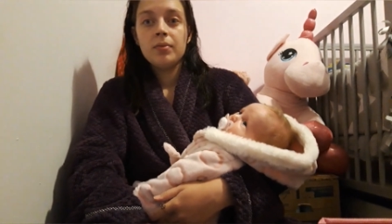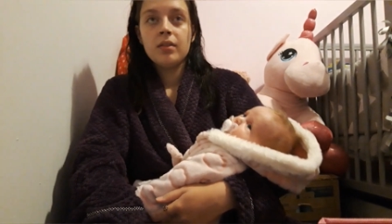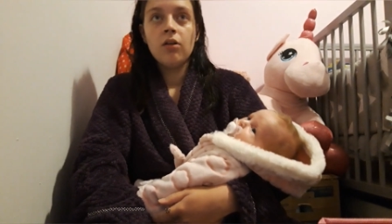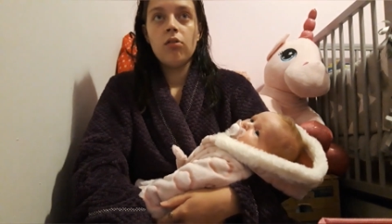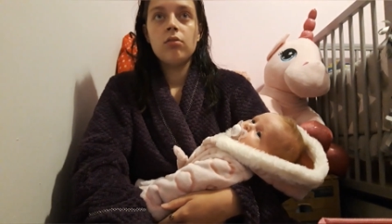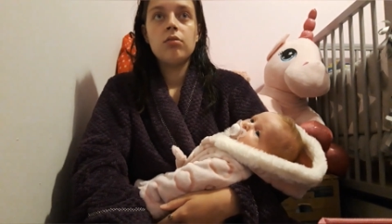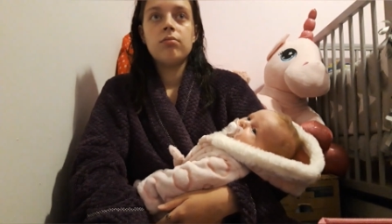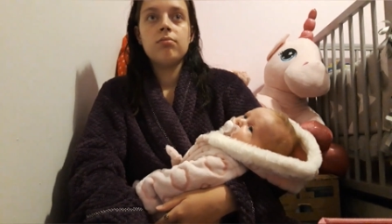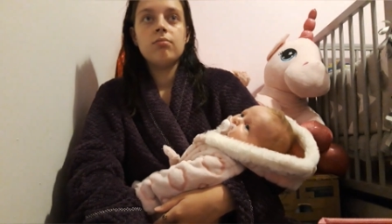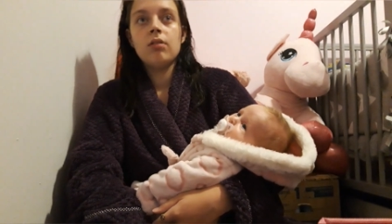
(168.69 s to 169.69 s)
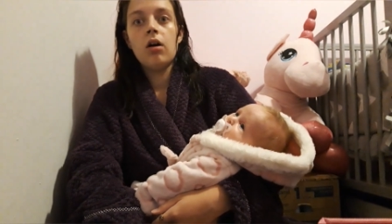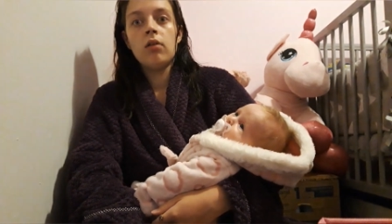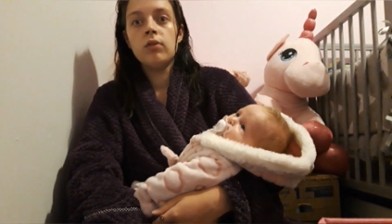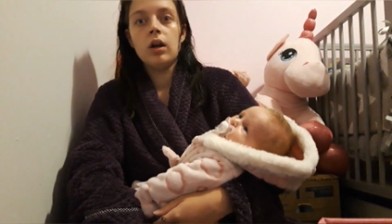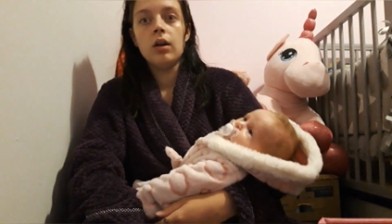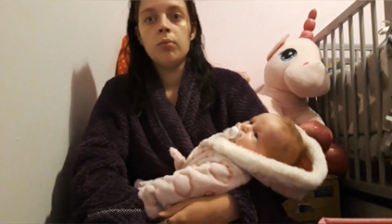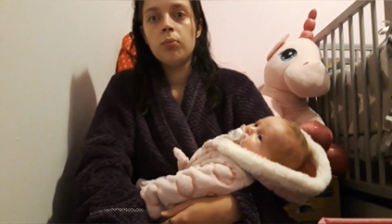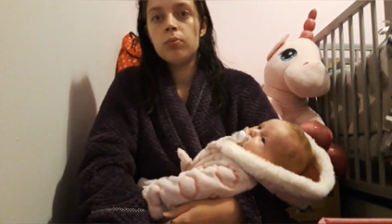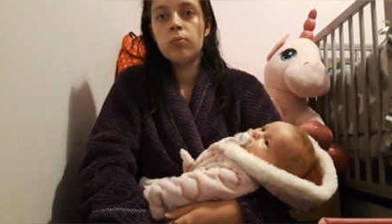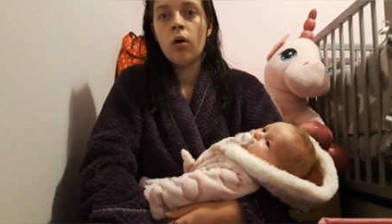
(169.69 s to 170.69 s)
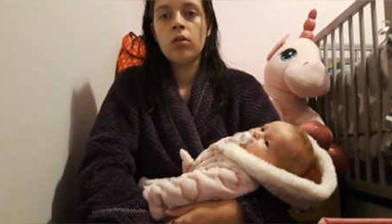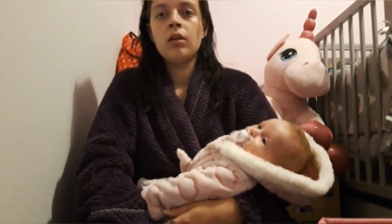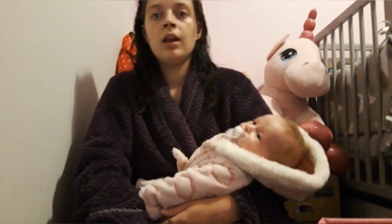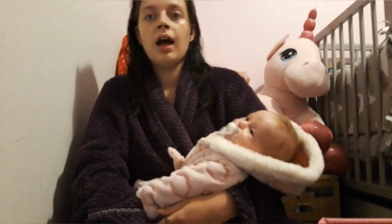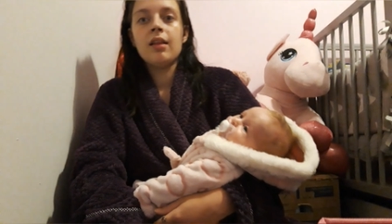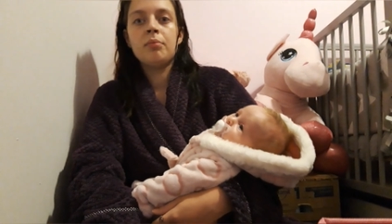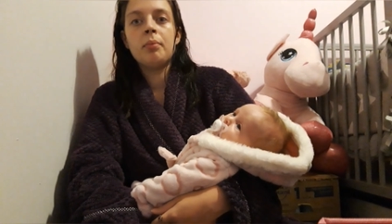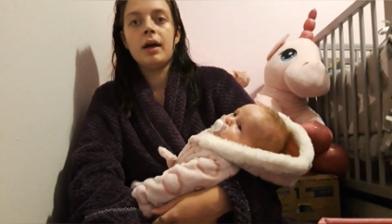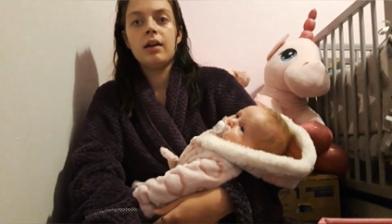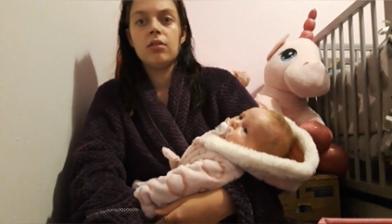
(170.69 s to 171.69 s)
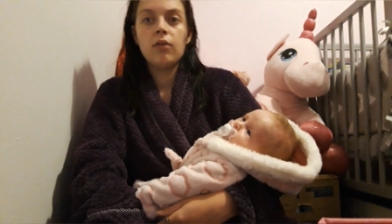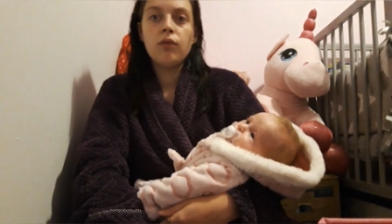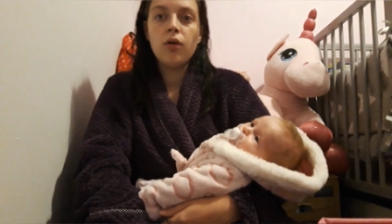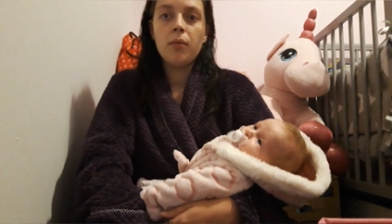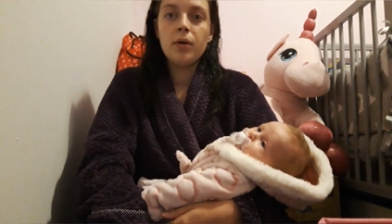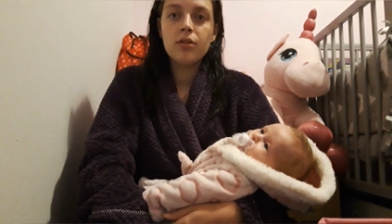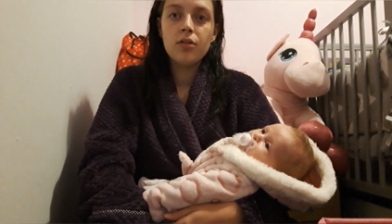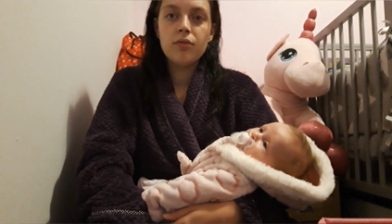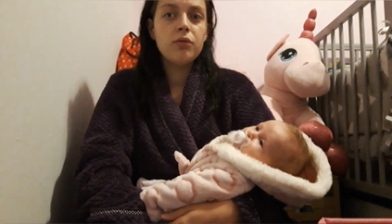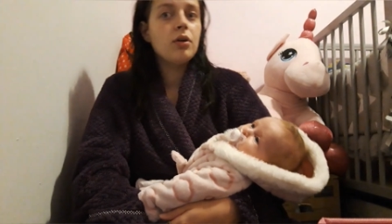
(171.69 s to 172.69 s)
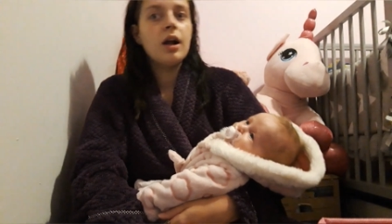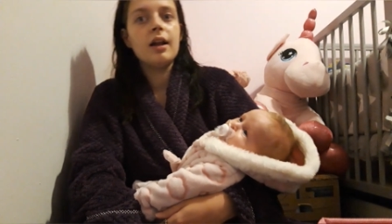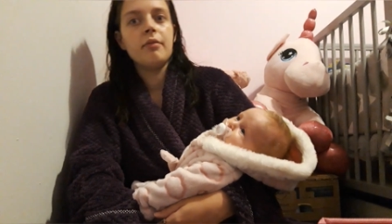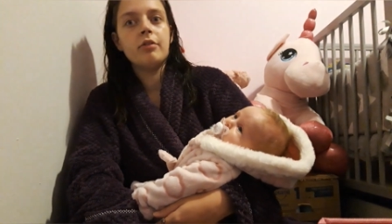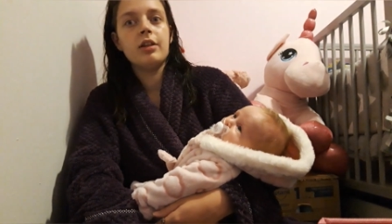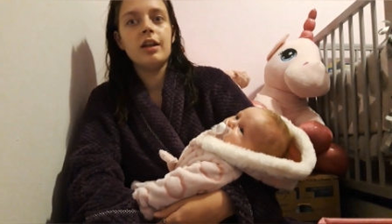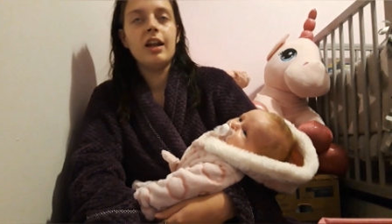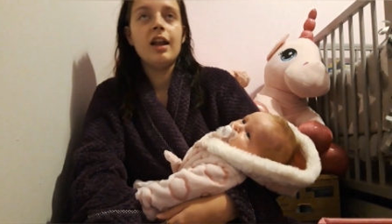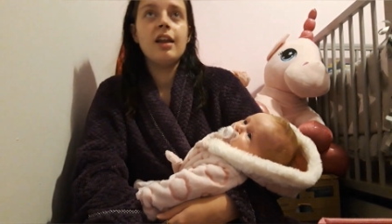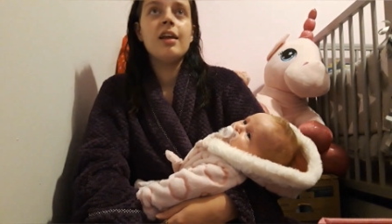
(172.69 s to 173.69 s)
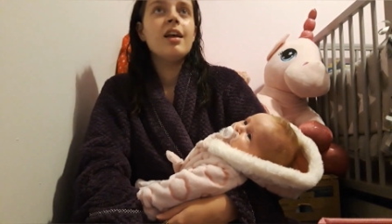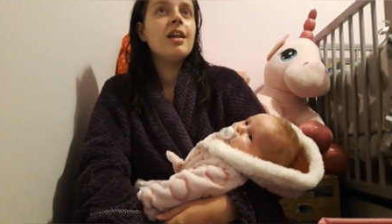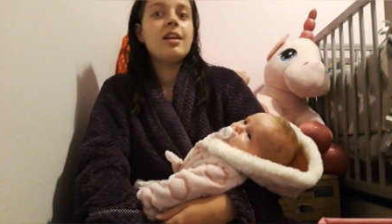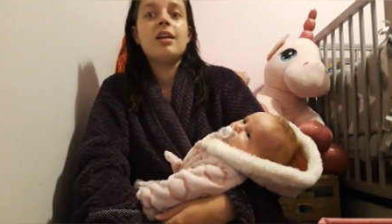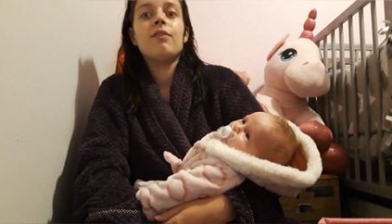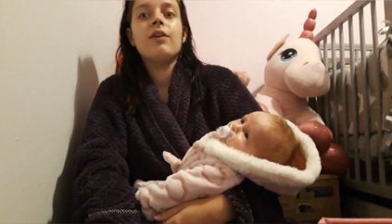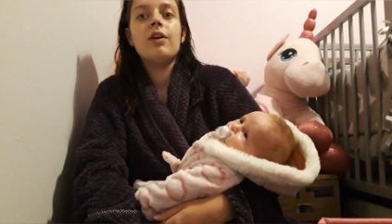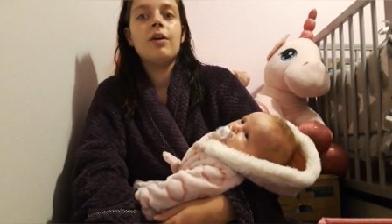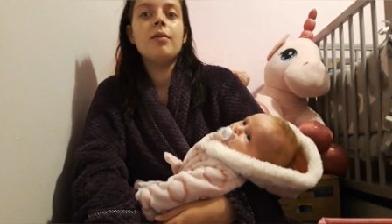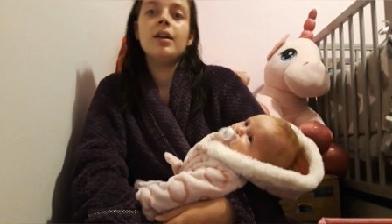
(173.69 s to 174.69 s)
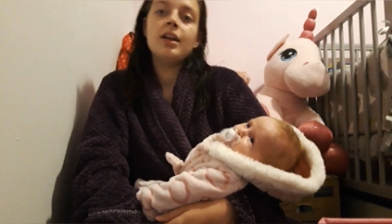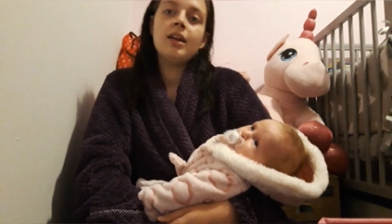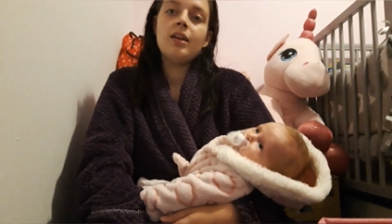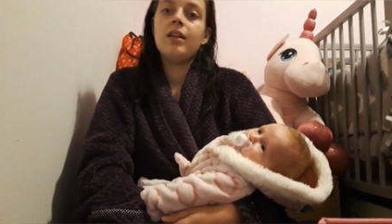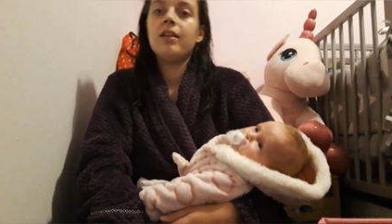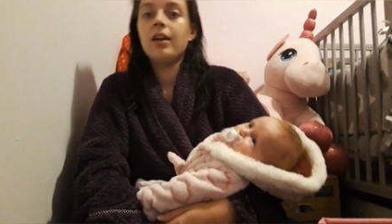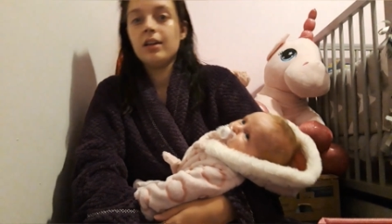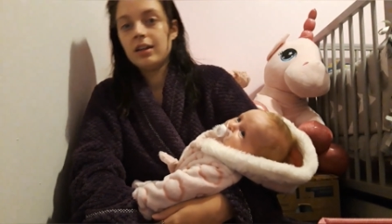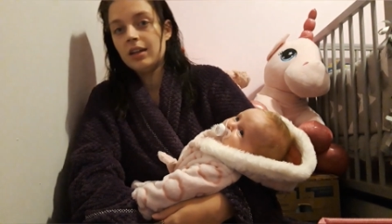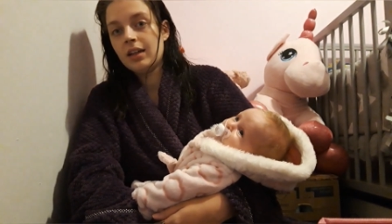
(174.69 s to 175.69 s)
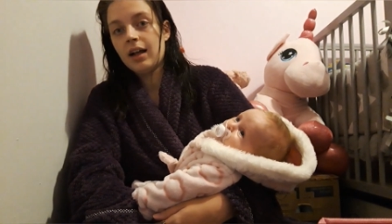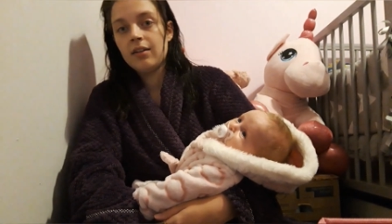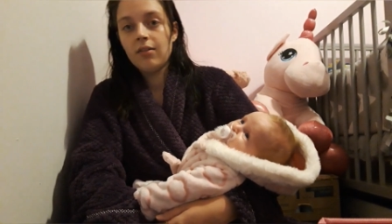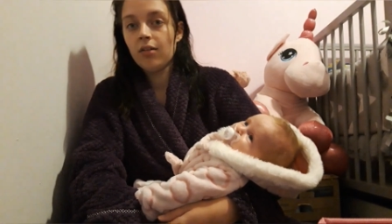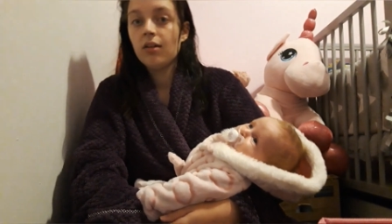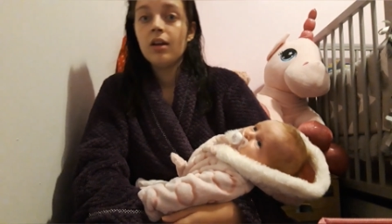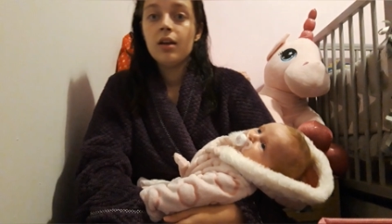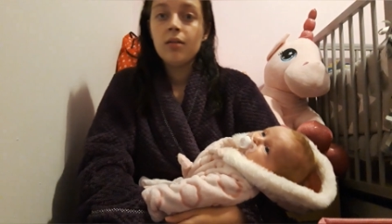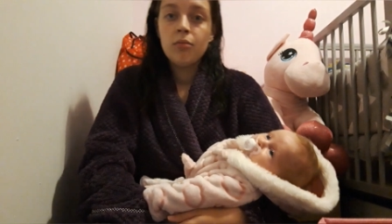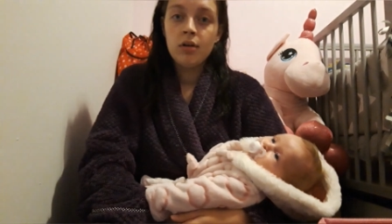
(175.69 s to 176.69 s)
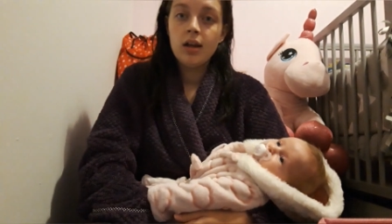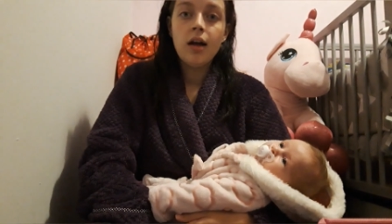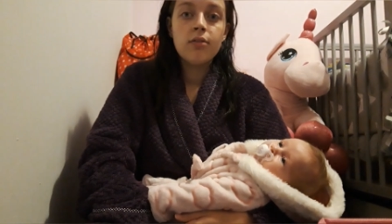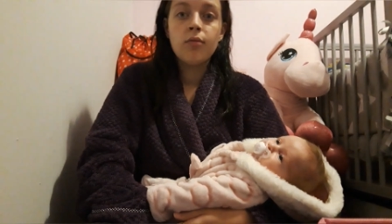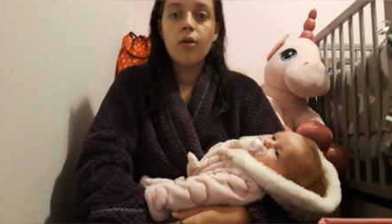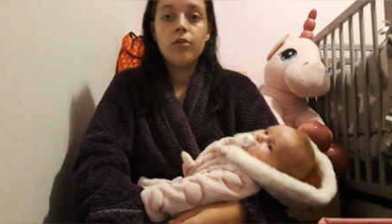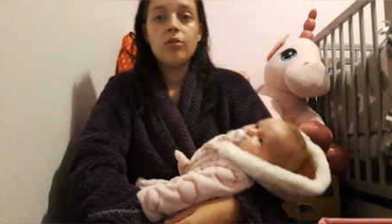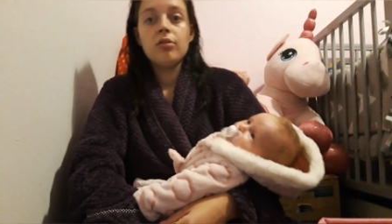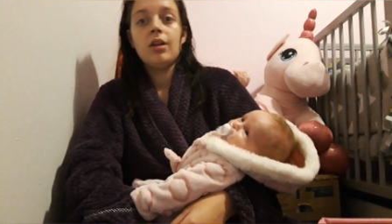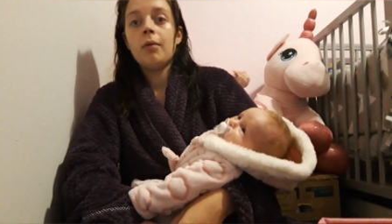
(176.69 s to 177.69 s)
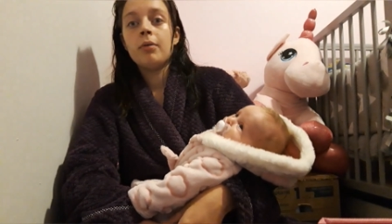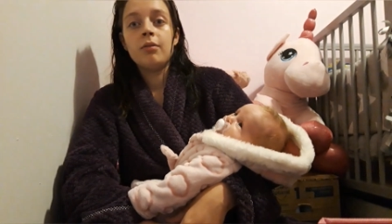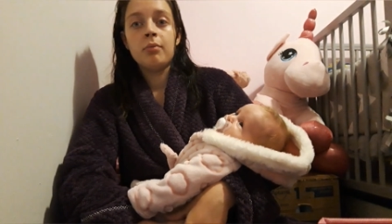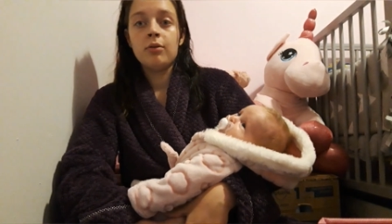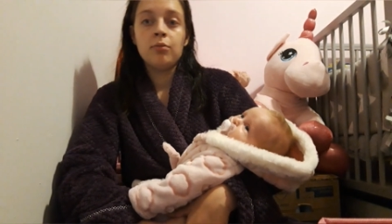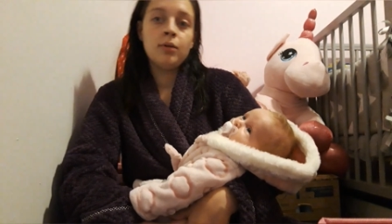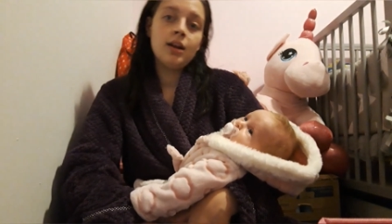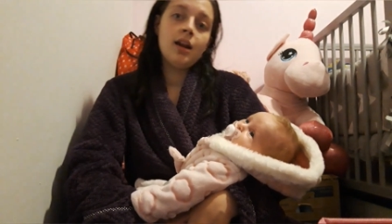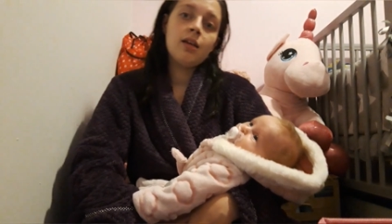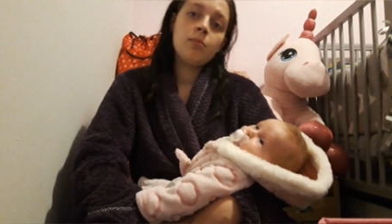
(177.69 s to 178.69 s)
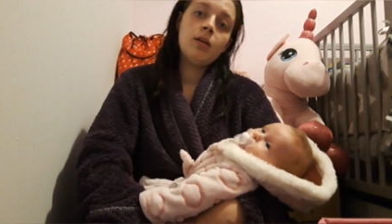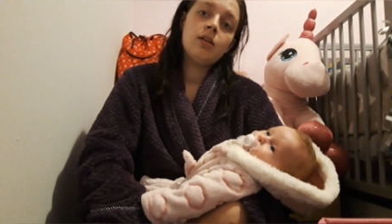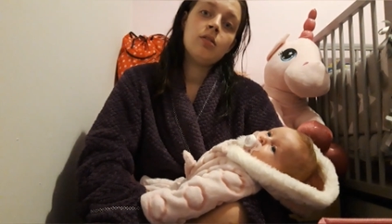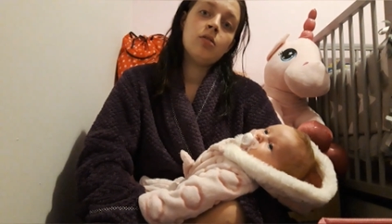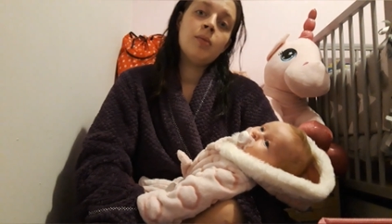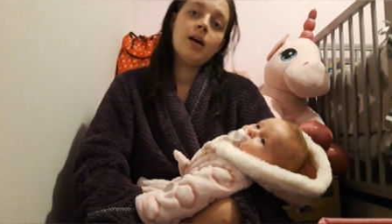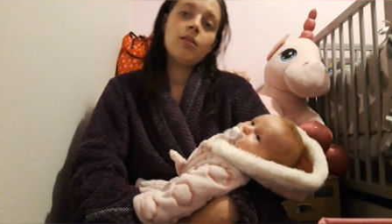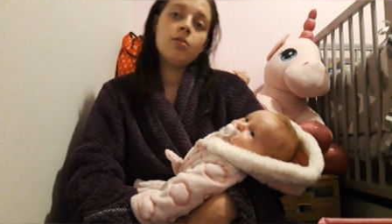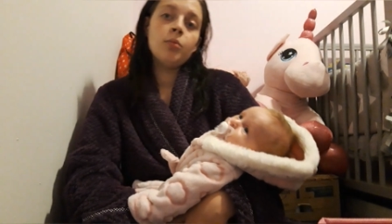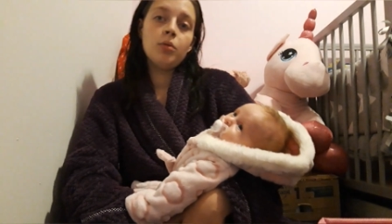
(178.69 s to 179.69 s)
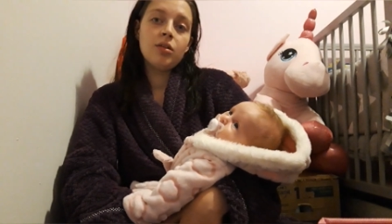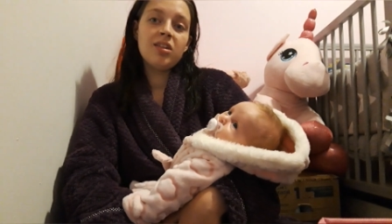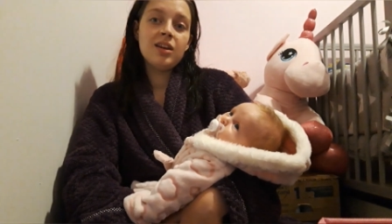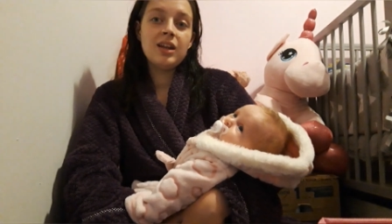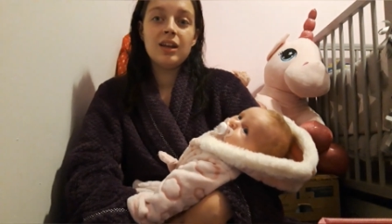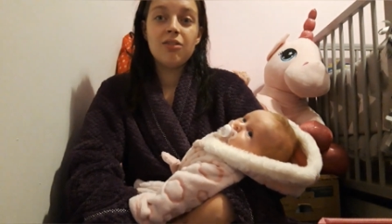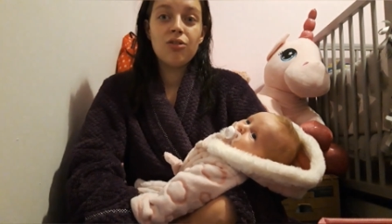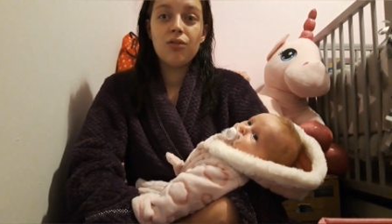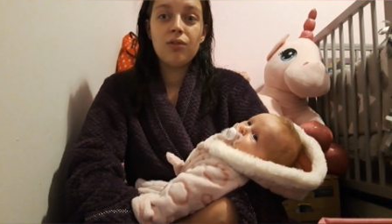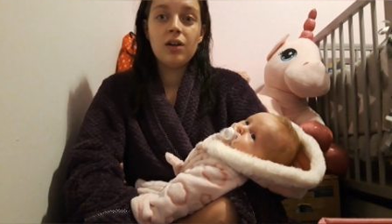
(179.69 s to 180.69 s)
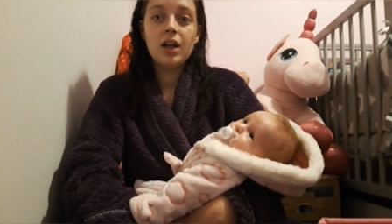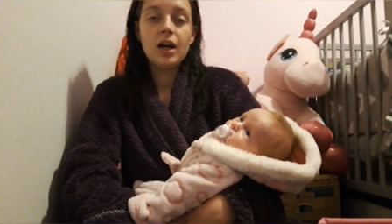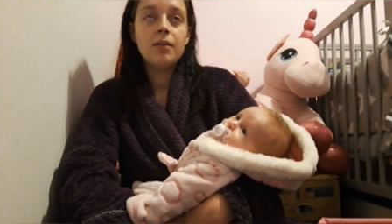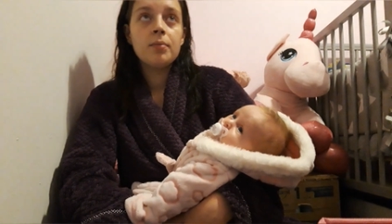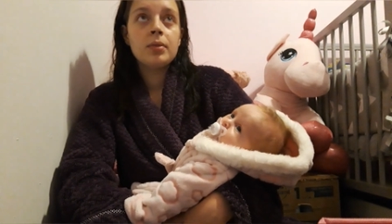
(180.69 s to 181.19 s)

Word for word: like I really wasn't as prepared as I thought I was. I thought I had everything, and then next thing I know, I needed this and I needed that. Like, we didn't have the right size nappies because we didn't expect it to come out as small as she did and stuff like that.